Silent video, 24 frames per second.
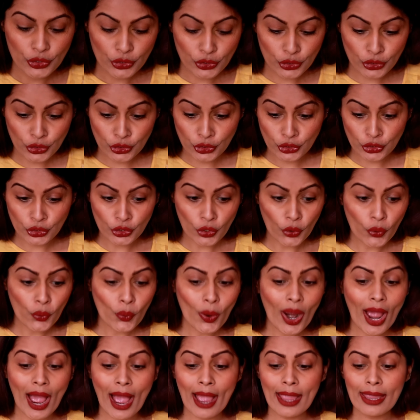
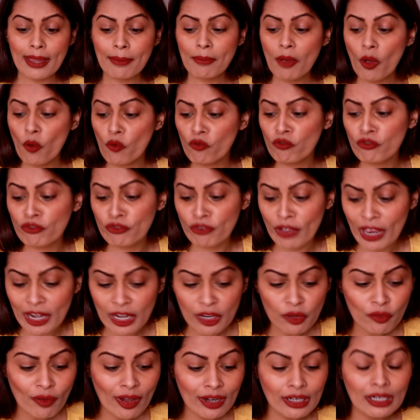so i'm
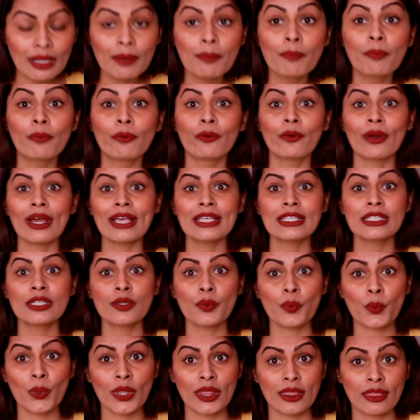very very impressed
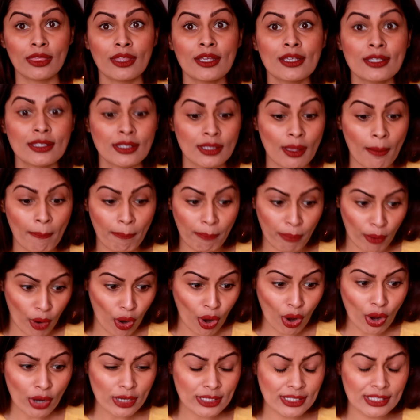with this
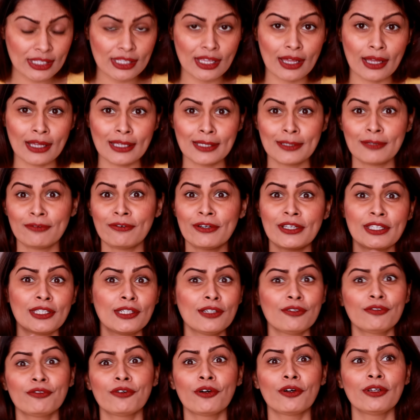box uh,
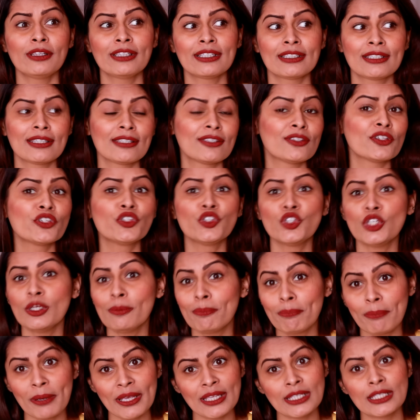first of all this is the
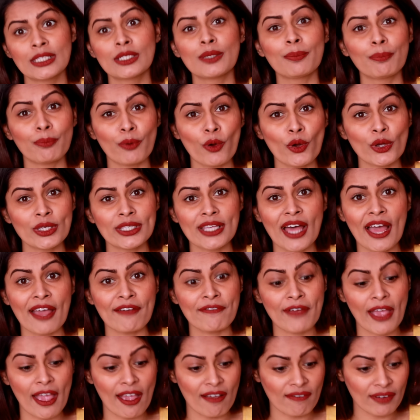cheapest box i
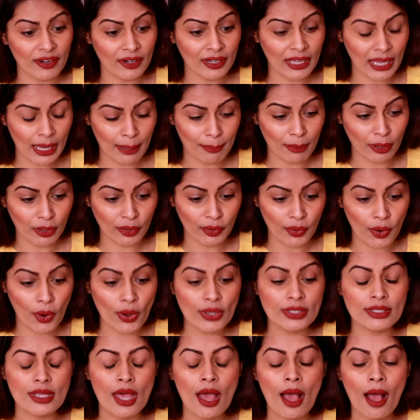have ever came
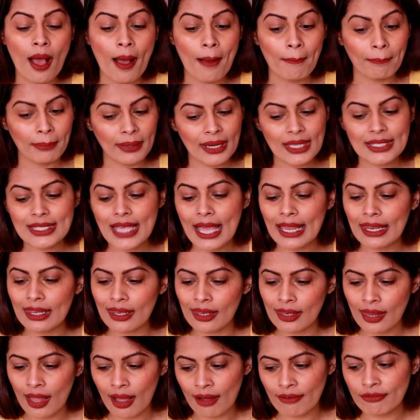across plus i
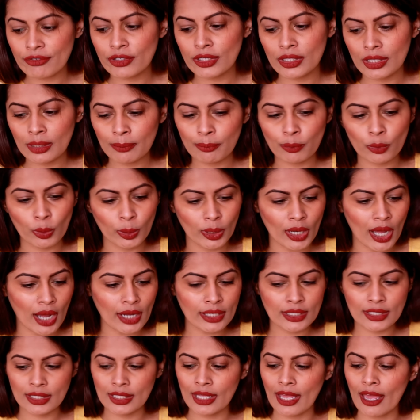loved the
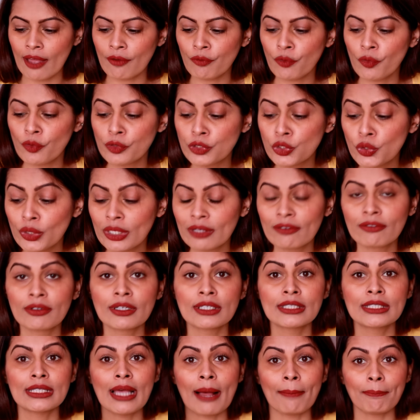products they have also
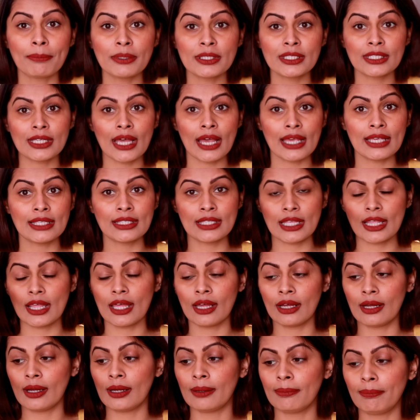given a sample size
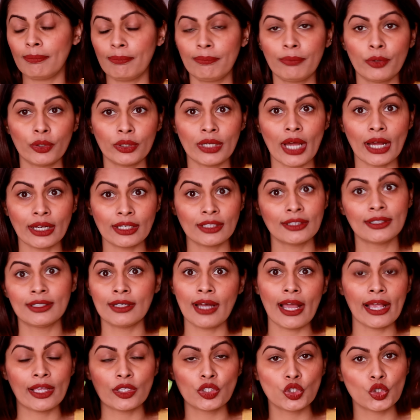uh, product
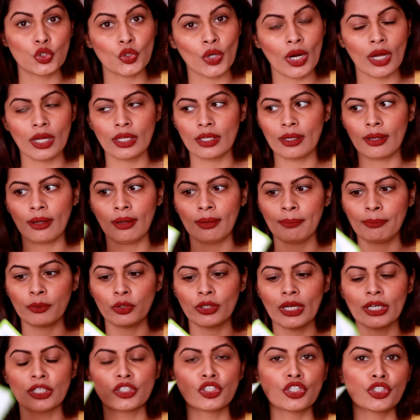the extra uh,
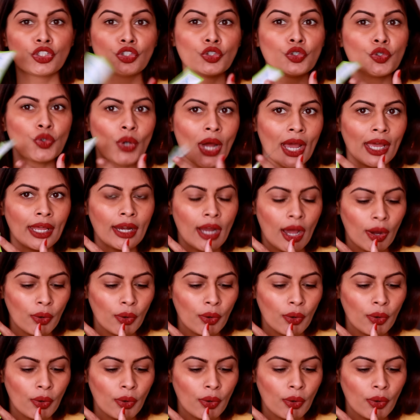product just to try it